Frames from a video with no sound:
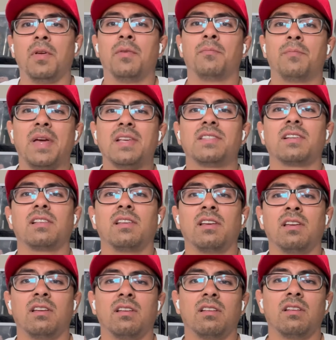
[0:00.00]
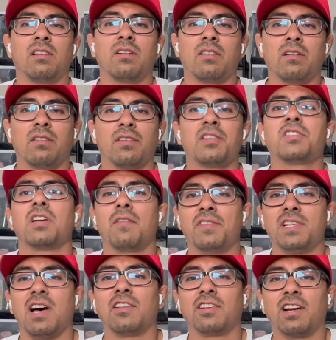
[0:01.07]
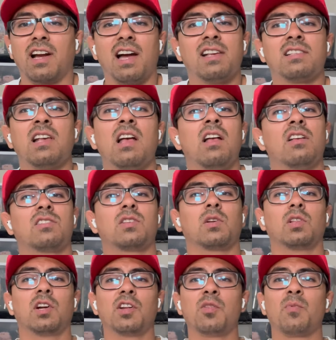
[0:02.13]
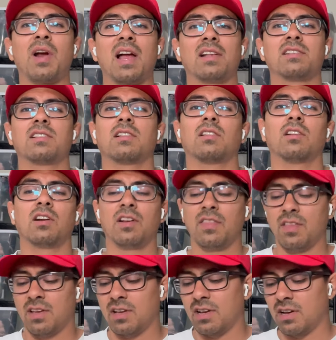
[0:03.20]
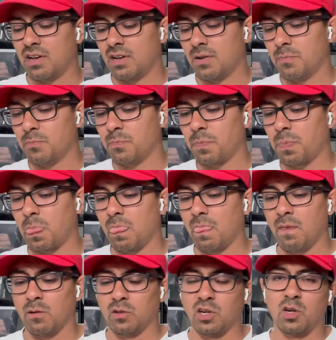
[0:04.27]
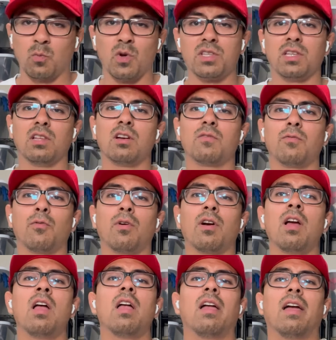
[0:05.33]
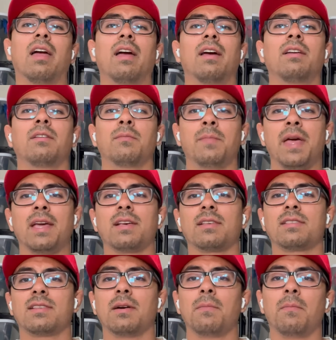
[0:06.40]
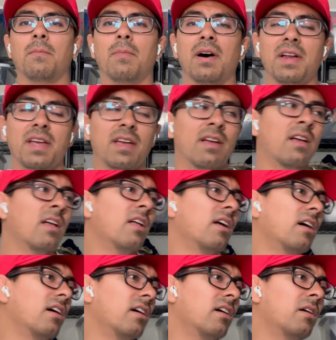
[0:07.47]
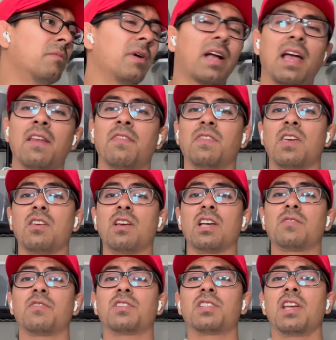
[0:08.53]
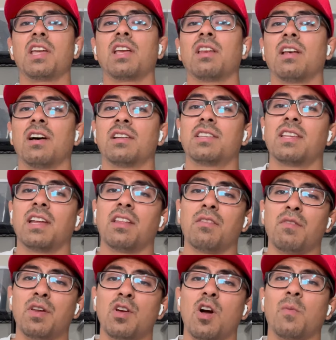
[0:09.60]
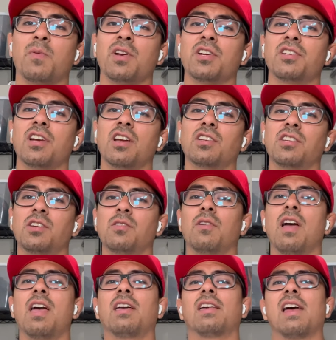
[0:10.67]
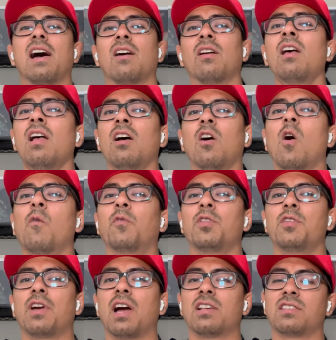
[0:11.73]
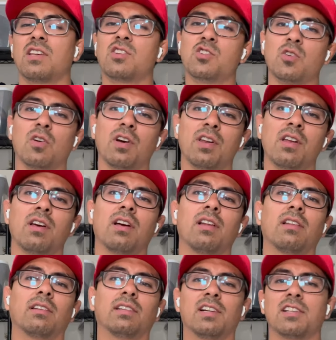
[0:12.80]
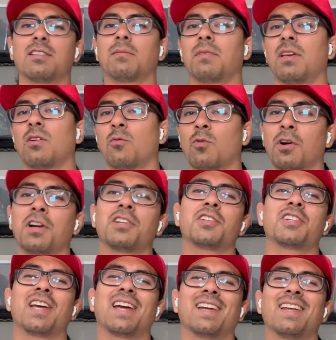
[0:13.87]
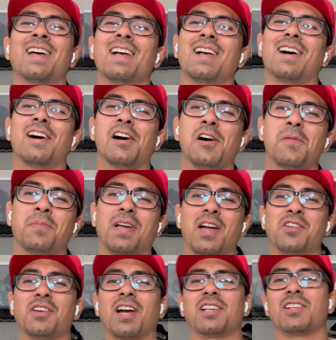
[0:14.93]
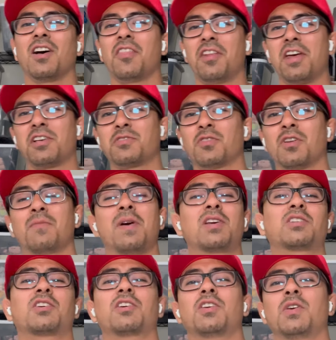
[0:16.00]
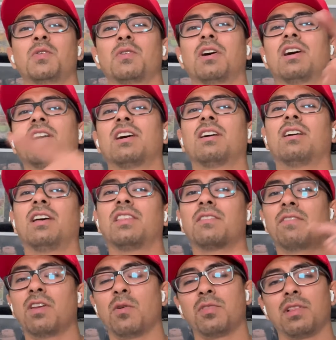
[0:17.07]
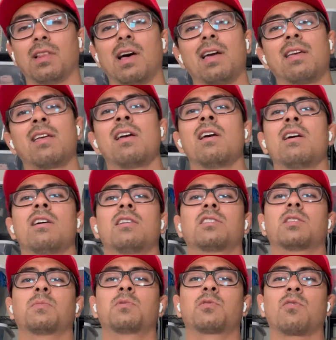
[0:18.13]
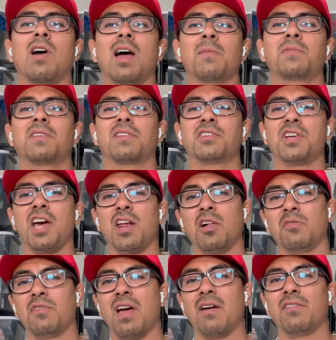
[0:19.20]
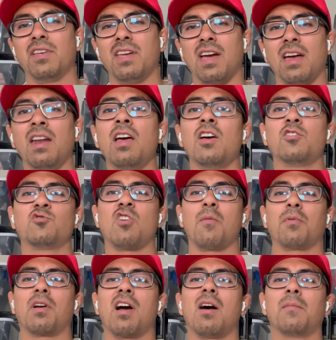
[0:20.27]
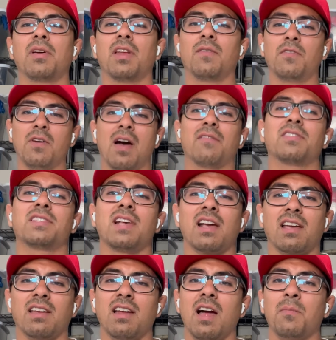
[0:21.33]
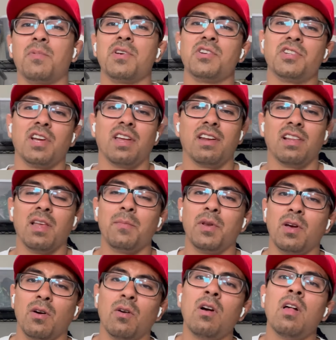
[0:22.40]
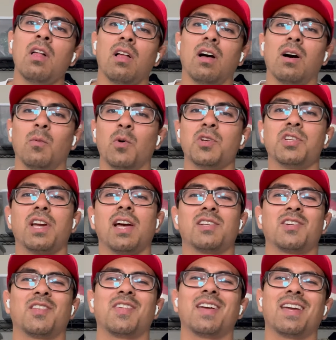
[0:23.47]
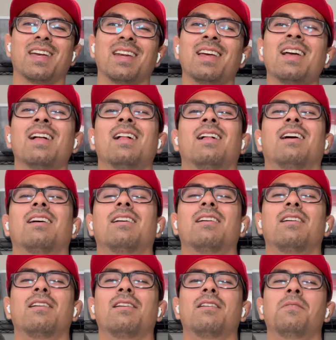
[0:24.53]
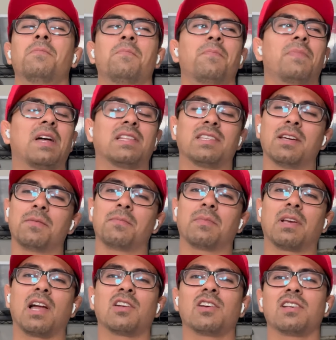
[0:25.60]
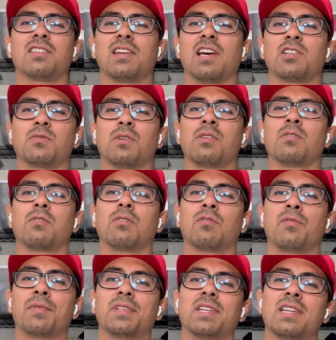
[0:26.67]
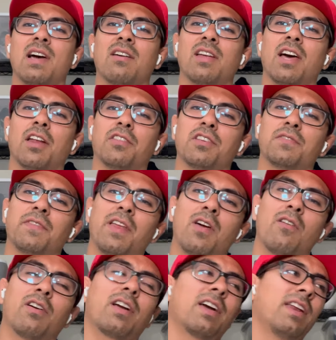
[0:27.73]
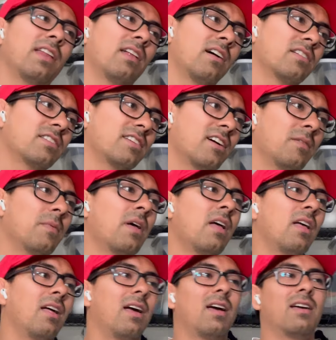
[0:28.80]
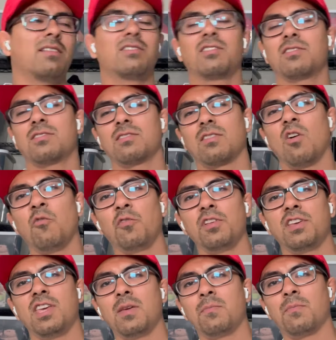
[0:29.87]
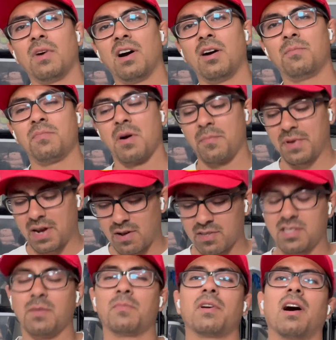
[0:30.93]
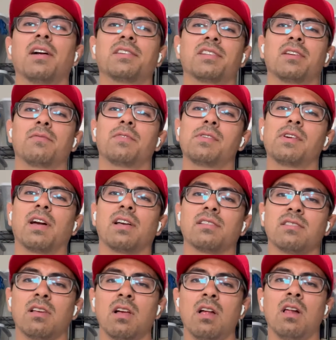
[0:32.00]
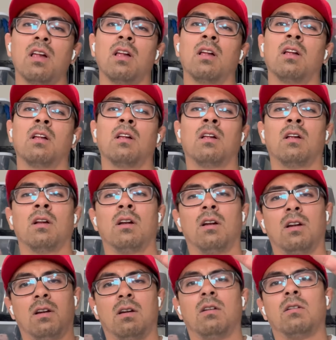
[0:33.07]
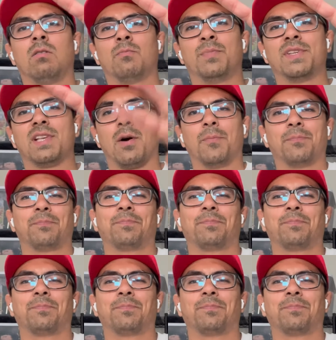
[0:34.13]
Basically, this stuff is out there, guys. So learn the brands, learn what to look for, and make some money. Again, thank you guys for sticking to the end of the video. I appreciate you hanging out. Hopefully you guys enjoyed, learned something, were entertained. Catch you guys on the next one. Make sure you hit the video with a like, subscribe to the channel if you haven't yet, drop a comment if you have a second. I appreciate it. Let me know what you guys are thinking. That's it. Catch you guys in the next one. We're gonna sit down, edit this video, get it launched up, and just hopefully keep pumping out some content for you guys. Peace out.